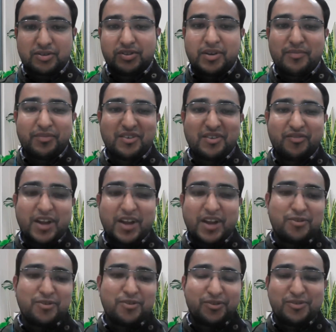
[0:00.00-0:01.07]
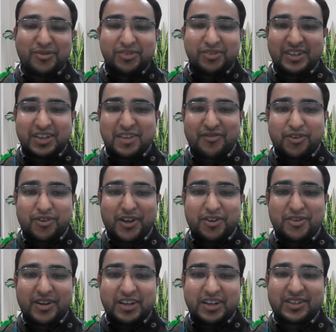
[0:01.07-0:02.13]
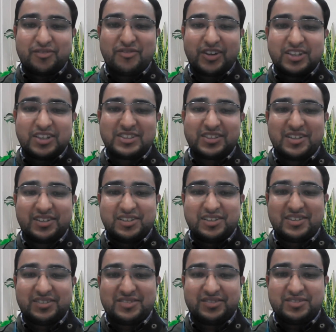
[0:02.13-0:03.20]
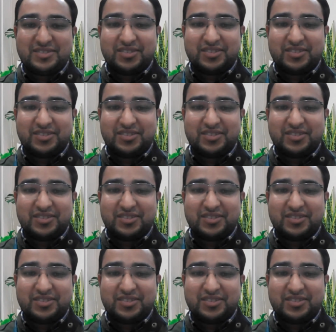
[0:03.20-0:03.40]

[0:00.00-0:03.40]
So Gunjan ma'am, why don't you give your introduction first?